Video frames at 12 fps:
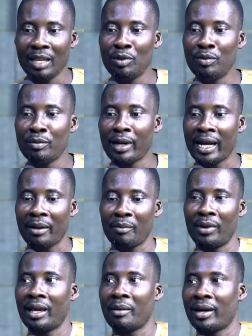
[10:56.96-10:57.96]
bibima
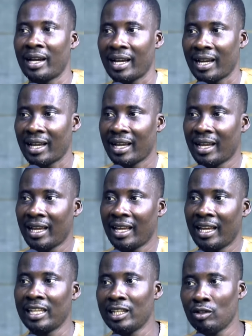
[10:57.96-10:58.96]
bema
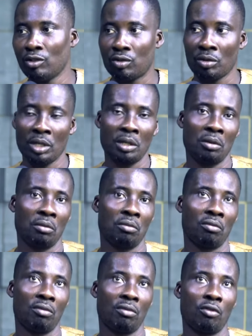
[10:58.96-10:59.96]
eye news
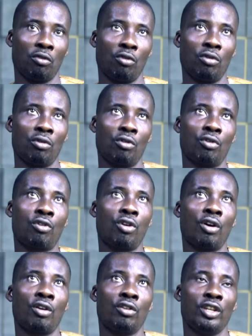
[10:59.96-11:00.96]
o
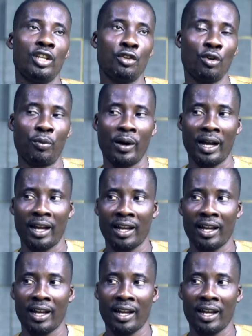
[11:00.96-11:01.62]
ko Europe a